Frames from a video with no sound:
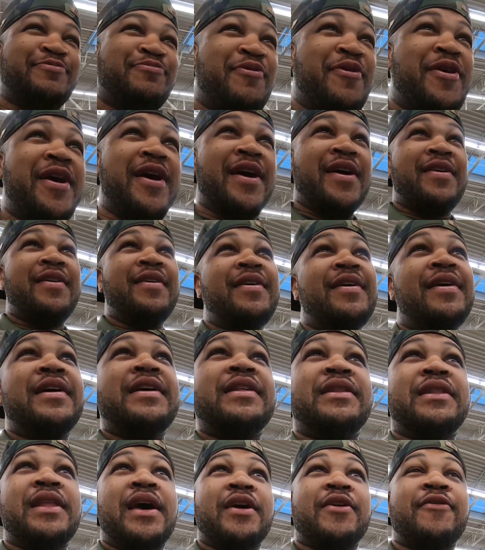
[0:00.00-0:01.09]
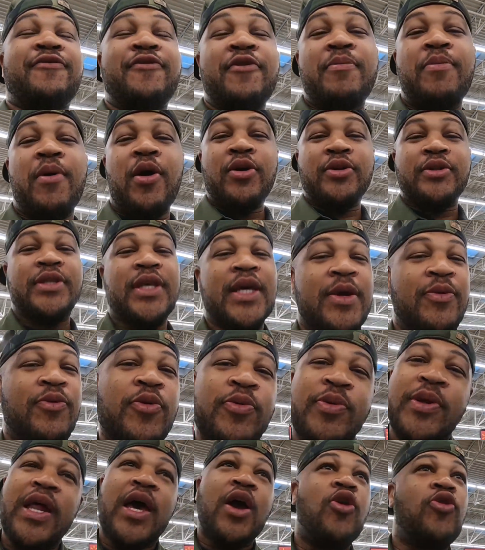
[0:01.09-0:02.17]
spread like a football team.
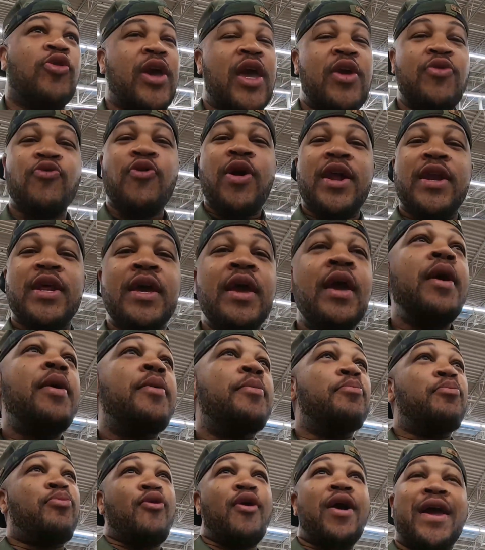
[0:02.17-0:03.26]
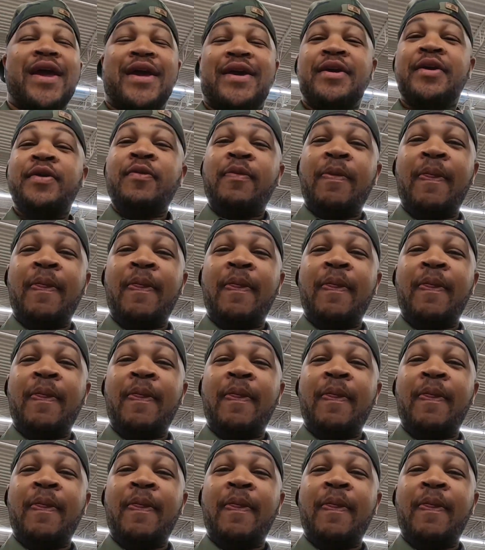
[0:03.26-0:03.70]
We'll be like, okay, ready, break.